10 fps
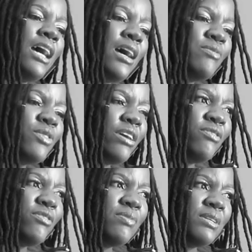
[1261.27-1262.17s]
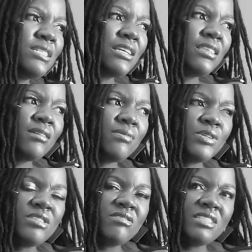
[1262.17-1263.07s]
I'm grateful because I think
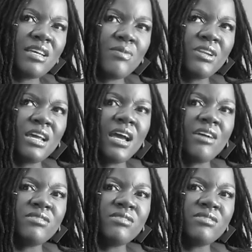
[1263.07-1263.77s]
most of the time when I have